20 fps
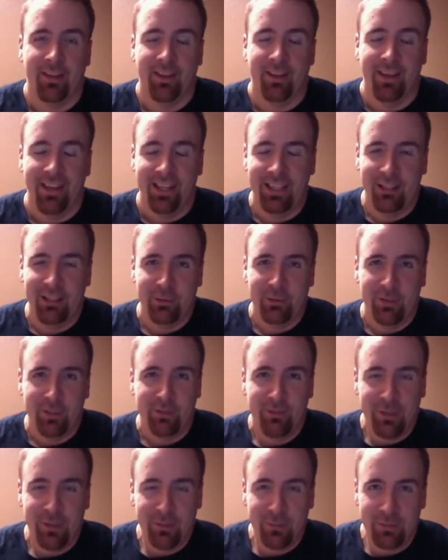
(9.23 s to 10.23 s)
Hello,
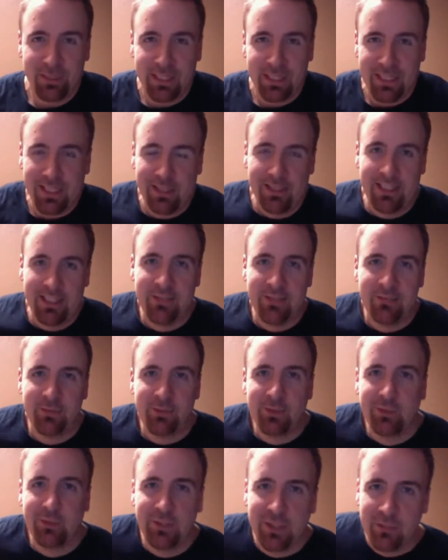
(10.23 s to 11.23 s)
everybody. Thanks for
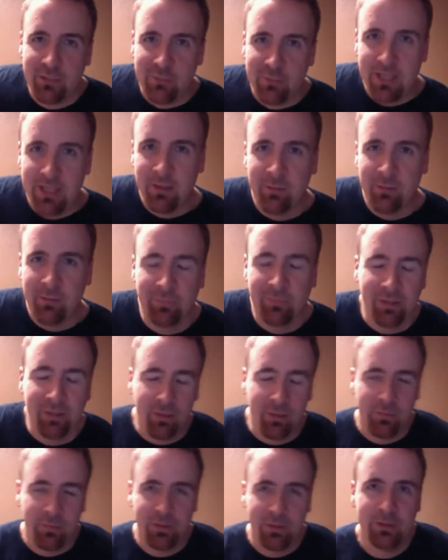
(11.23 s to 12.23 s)
joining me. I'm
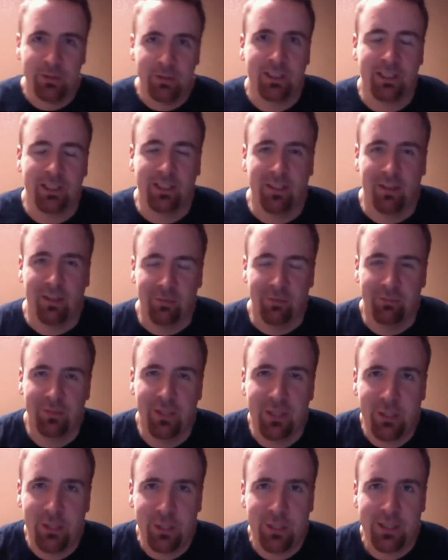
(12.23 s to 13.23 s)
doing a vlog
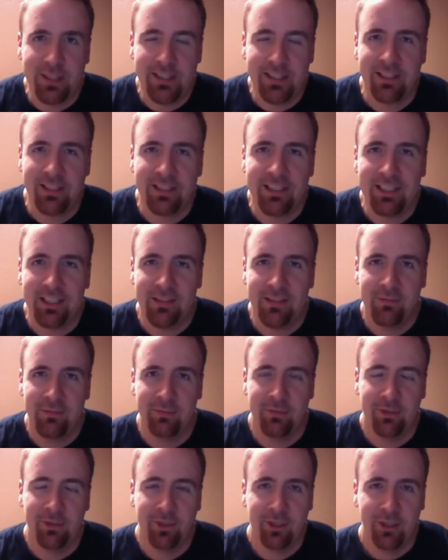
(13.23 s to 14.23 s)
thing again for a
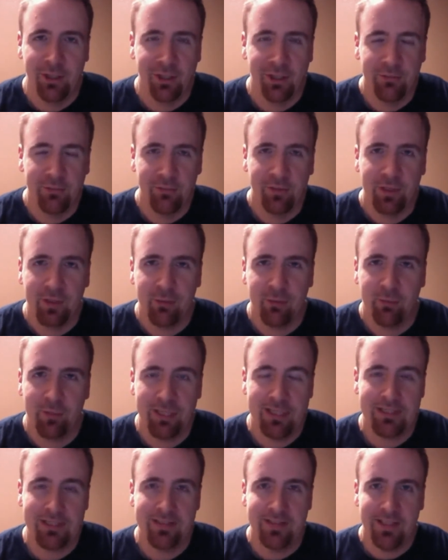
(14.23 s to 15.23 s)
good friend of mine,
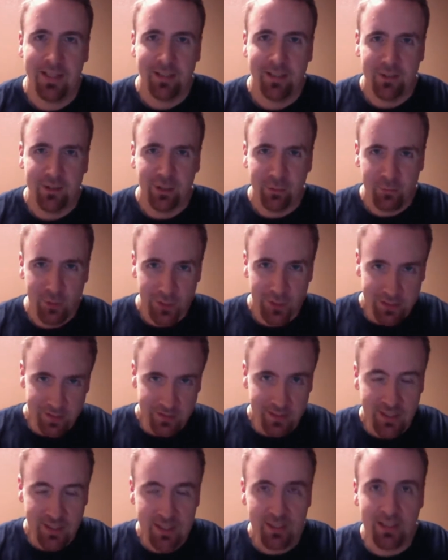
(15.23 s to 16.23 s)
Zach
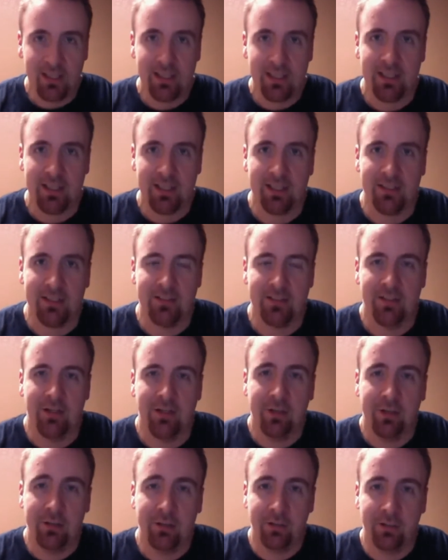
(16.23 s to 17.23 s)
Chopchinski. He is the author
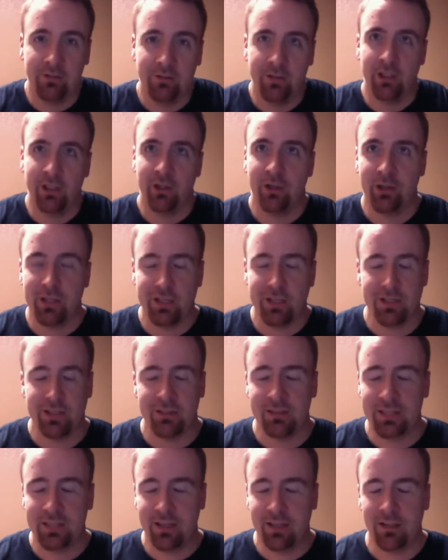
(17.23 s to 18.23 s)
of The Curious
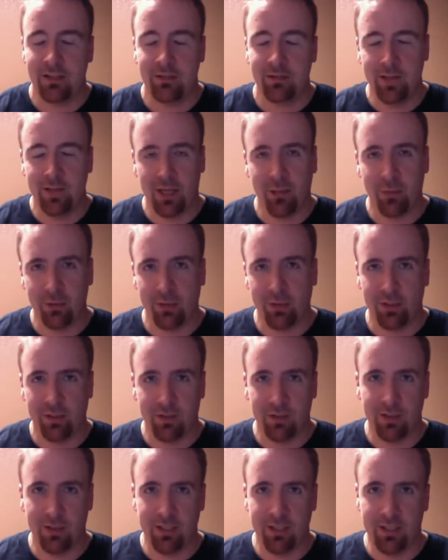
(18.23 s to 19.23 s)
Tale of Gabrielle
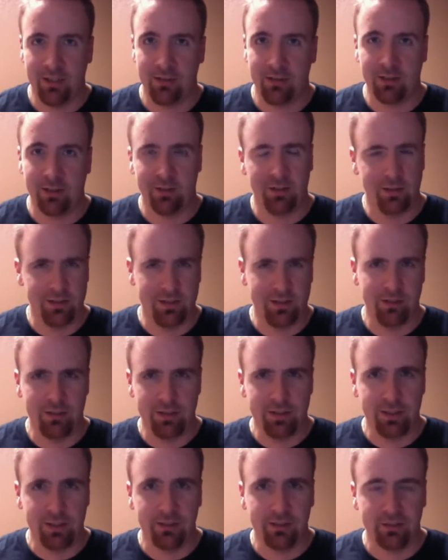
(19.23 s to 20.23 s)
and the series
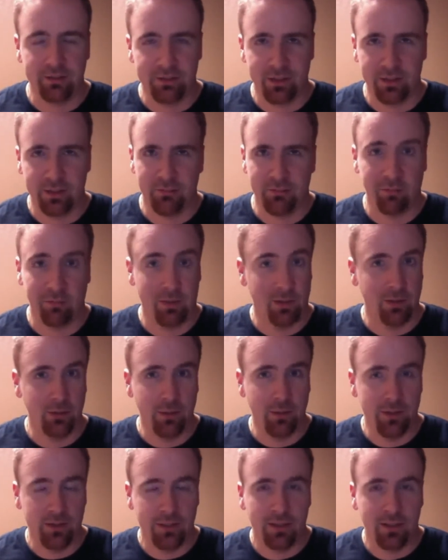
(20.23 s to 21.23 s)
that's going to follow with it.